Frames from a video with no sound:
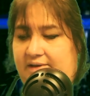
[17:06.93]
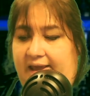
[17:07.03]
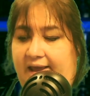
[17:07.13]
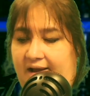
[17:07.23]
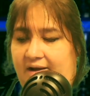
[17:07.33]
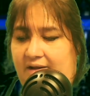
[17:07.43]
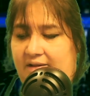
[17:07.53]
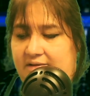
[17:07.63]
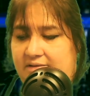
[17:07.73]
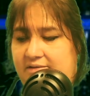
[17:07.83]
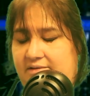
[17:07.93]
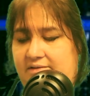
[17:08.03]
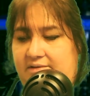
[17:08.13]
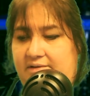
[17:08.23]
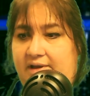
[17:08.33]
Al,
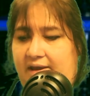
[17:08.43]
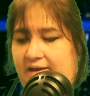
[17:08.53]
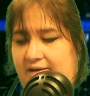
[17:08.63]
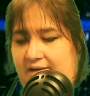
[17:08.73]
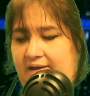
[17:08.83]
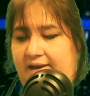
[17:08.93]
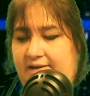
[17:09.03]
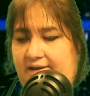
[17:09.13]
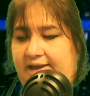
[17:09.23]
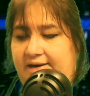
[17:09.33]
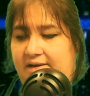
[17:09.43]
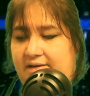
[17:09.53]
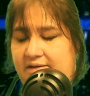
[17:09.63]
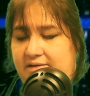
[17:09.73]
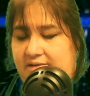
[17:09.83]
and
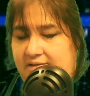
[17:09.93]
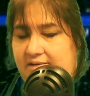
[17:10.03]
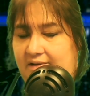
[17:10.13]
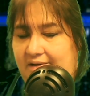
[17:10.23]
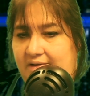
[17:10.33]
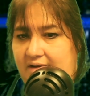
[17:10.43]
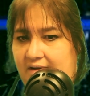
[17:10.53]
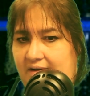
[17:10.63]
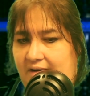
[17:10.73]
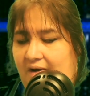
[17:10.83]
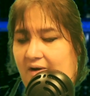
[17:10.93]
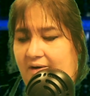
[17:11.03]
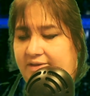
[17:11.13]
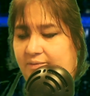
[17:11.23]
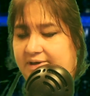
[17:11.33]
Lena are
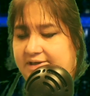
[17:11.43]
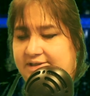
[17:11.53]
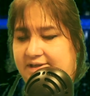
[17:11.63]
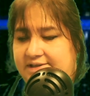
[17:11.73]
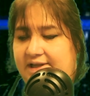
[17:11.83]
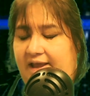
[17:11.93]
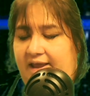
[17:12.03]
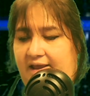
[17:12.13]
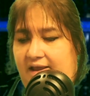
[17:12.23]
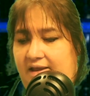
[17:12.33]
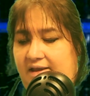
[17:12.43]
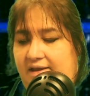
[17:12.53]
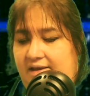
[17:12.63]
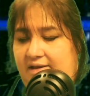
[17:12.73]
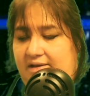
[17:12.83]
on the witness list,
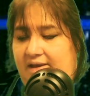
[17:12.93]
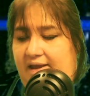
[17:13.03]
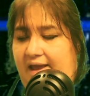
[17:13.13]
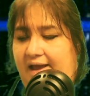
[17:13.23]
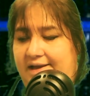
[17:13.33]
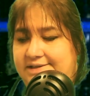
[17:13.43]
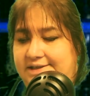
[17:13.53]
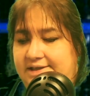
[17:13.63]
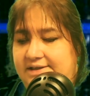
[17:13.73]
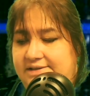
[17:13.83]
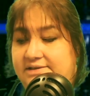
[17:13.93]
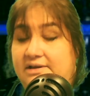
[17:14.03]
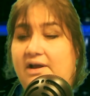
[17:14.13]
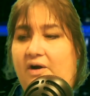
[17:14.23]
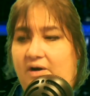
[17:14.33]
as is
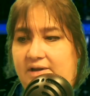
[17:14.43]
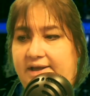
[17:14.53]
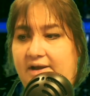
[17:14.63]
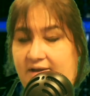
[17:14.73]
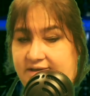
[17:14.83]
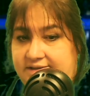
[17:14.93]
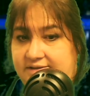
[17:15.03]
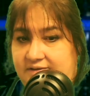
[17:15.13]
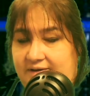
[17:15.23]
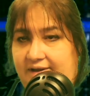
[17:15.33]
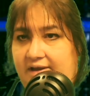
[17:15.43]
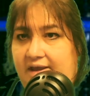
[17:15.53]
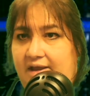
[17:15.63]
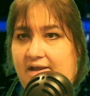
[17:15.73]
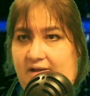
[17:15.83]
Harley Hunt.
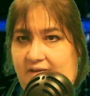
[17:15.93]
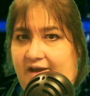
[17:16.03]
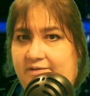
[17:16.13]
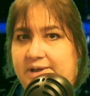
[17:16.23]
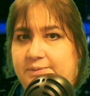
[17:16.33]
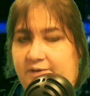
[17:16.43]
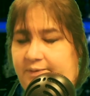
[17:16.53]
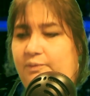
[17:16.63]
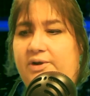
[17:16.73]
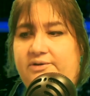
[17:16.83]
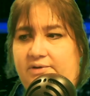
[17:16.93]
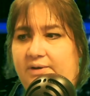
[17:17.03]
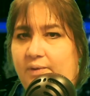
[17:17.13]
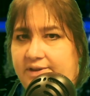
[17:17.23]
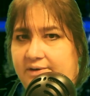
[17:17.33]
A lot of people have been
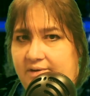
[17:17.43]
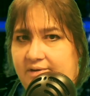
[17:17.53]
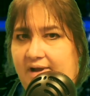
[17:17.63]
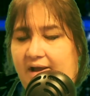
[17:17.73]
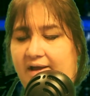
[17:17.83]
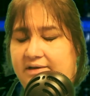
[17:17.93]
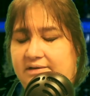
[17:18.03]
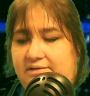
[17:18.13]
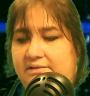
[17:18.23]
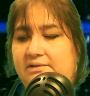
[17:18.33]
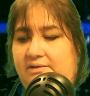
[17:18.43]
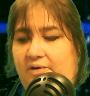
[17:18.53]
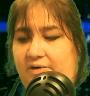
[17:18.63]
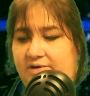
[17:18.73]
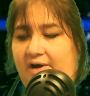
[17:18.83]
wondering whether or not
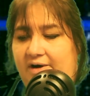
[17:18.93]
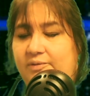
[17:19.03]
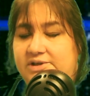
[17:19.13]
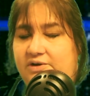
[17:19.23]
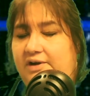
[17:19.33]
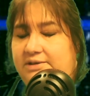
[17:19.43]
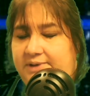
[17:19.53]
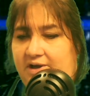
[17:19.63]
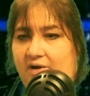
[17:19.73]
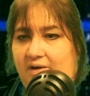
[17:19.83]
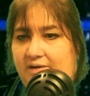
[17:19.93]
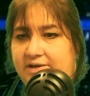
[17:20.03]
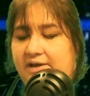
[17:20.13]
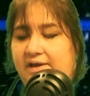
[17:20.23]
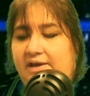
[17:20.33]
her daughter was going to be called,
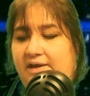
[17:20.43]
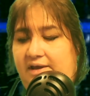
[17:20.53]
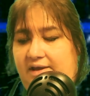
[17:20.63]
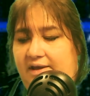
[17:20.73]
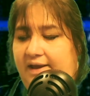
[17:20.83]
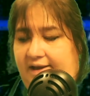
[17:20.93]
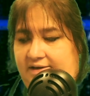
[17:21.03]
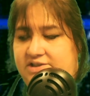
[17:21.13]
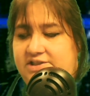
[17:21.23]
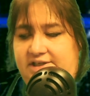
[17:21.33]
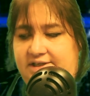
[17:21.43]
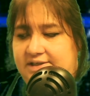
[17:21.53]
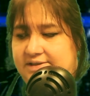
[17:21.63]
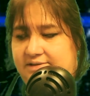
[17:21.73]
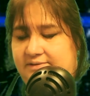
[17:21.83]
and she
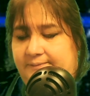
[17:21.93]
is.